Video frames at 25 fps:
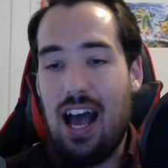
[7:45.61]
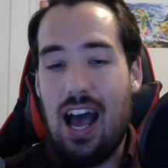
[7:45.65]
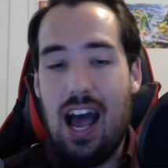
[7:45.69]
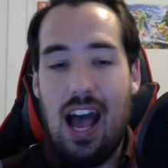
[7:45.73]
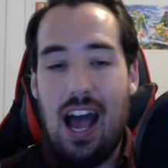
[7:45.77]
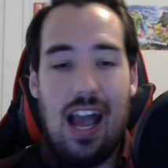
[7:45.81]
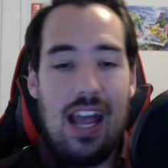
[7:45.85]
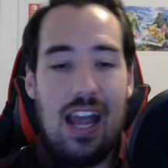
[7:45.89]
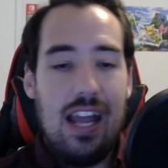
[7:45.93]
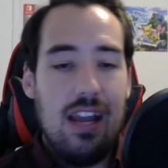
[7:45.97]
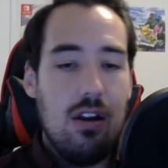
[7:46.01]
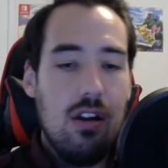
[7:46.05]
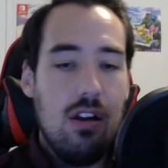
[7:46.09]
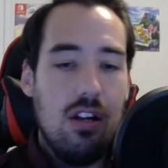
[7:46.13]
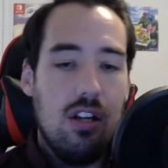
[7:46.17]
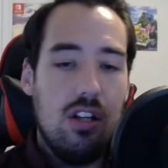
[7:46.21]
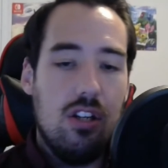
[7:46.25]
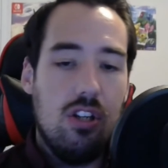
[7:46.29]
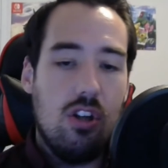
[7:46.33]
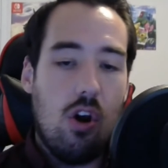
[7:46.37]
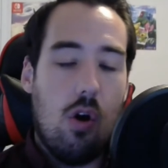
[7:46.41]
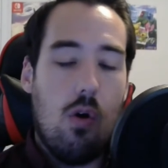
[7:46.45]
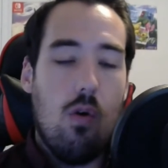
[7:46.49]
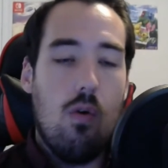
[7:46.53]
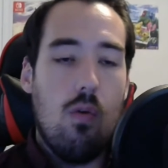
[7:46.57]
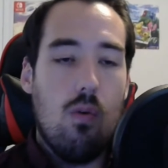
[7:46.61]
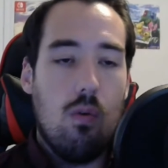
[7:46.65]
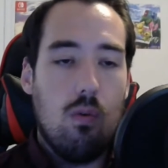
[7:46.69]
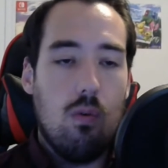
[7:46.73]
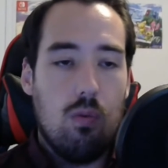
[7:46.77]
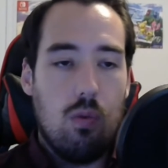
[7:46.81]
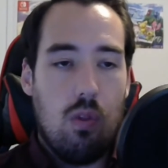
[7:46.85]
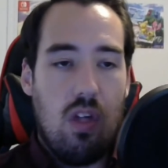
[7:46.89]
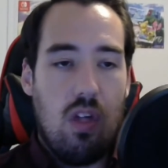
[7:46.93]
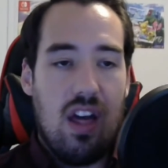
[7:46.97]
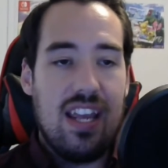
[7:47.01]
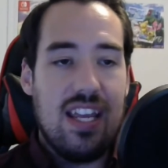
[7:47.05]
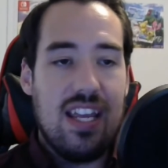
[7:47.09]
I don't
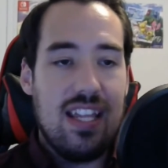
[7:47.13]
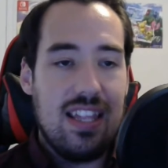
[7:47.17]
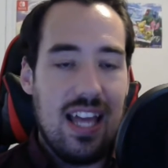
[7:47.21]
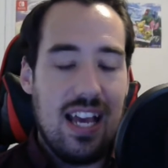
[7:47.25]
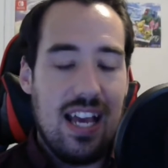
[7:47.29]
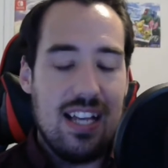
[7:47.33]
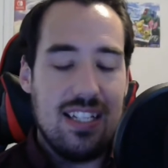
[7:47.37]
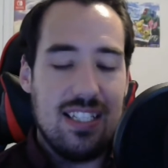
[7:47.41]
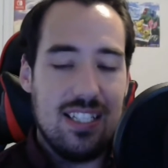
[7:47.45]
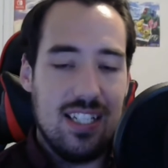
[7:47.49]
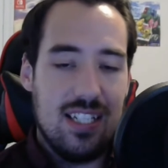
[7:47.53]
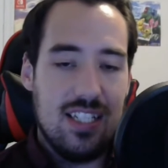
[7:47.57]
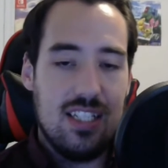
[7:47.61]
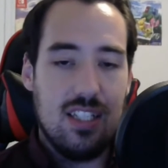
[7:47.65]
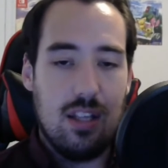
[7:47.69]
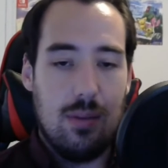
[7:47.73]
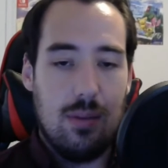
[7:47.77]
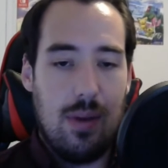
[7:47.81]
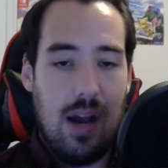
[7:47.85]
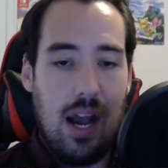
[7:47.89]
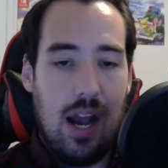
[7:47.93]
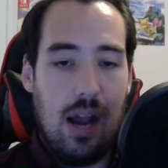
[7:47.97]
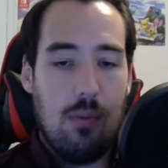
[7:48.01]
like that system.